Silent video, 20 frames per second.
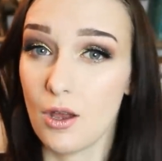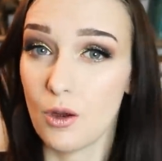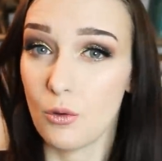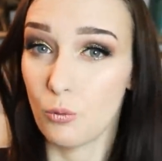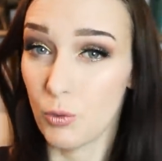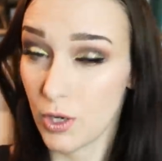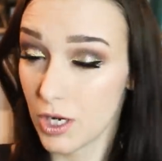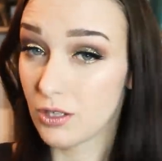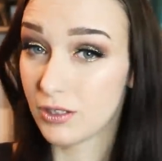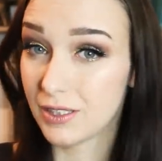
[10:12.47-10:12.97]

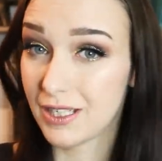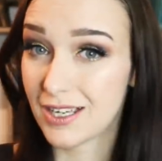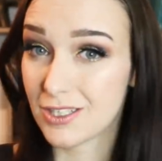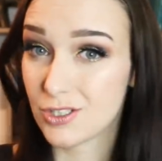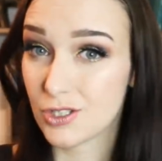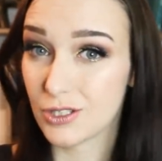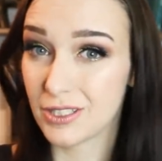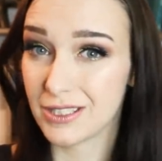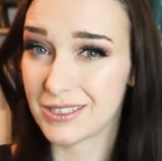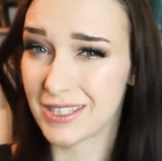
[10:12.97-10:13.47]
We only
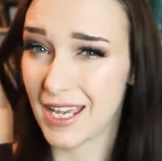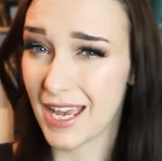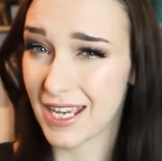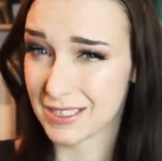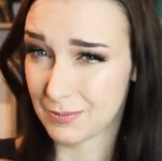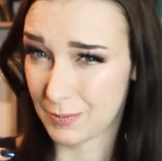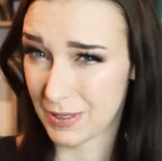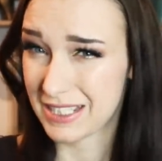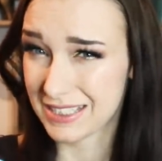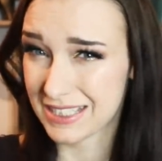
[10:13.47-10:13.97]
enjoy
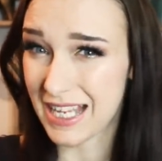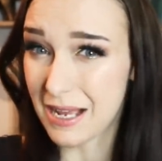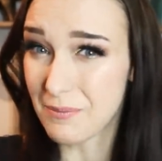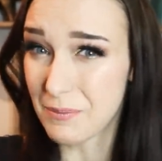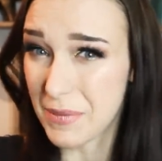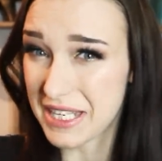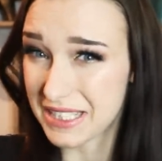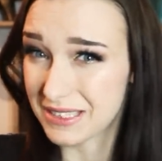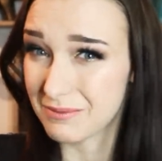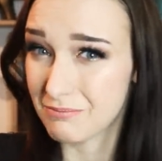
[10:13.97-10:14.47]
sex because that
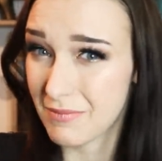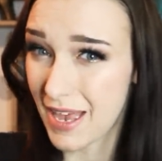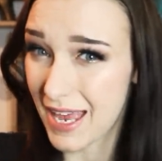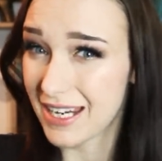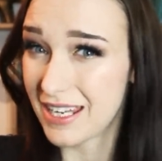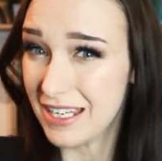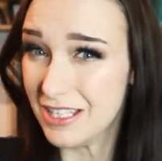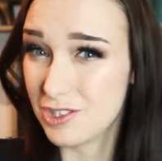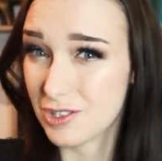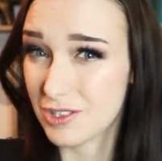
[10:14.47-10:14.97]
makes men
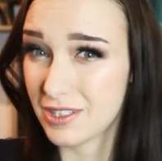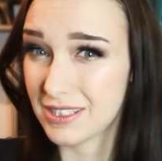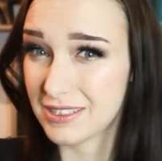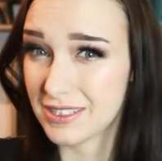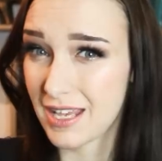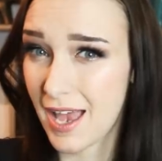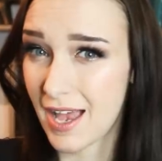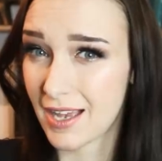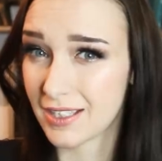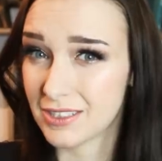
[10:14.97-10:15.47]
enjoy
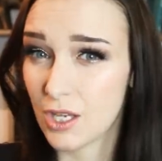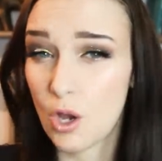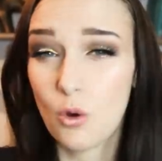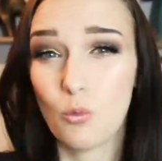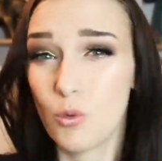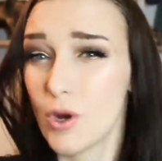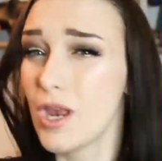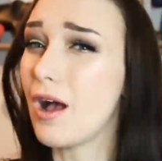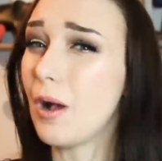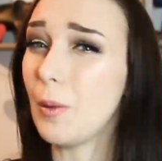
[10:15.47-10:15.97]
sex.
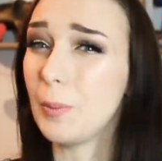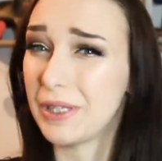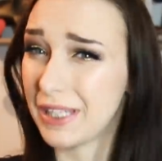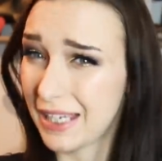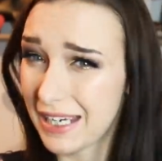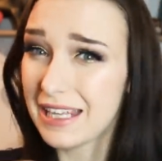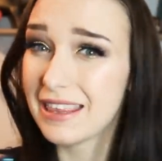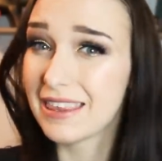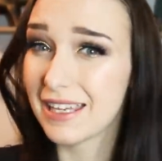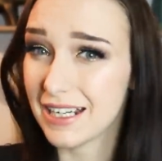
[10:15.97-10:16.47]
We are
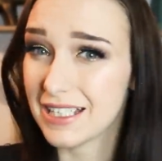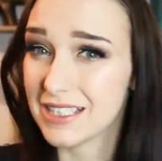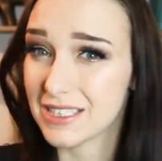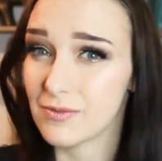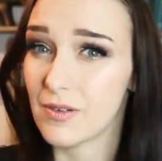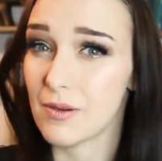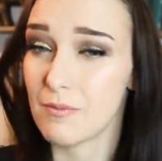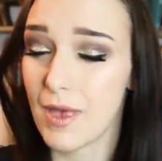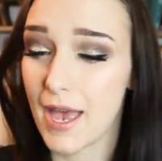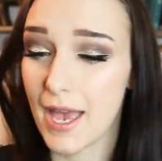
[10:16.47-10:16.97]
playthings
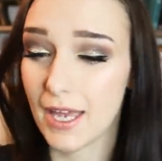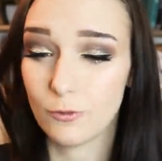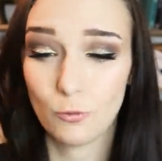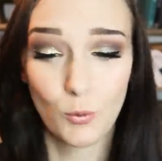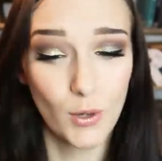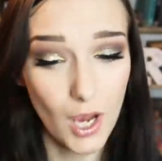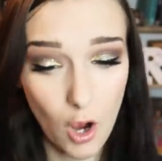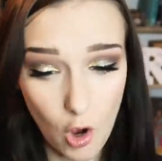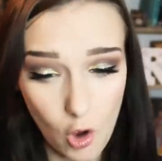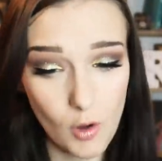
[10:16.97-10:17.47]
for men.
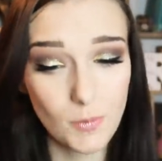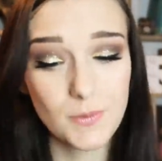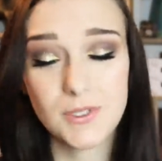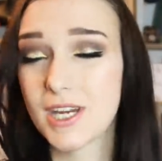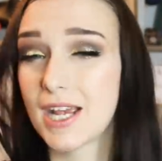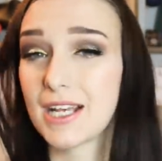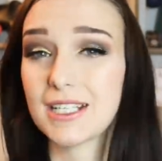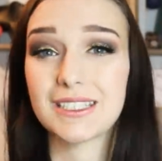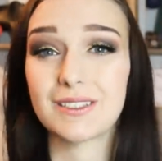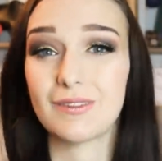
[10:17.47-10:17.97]
We are
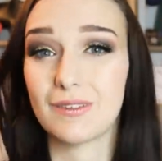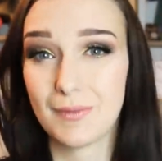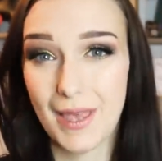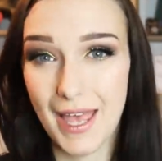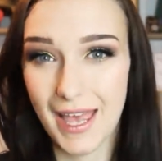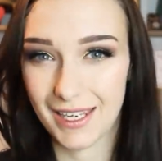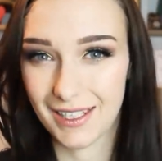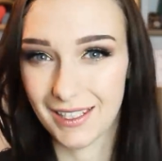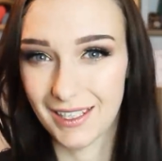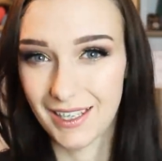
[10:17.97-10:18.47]
objects for
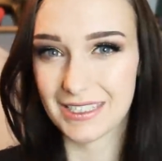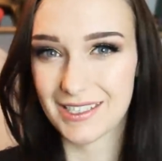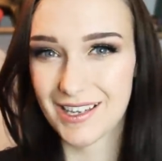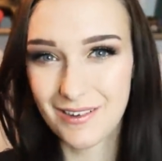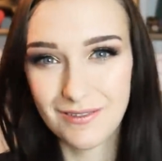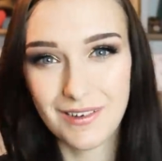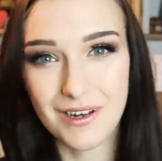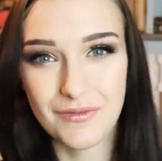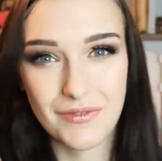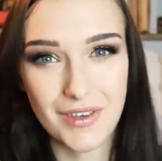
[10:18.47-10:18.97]
men. It's
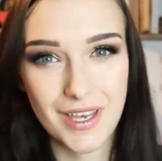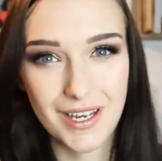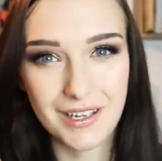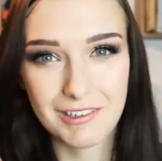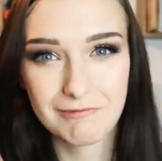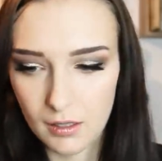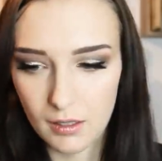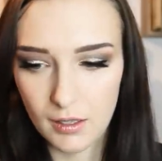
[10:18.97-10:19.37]
horrific.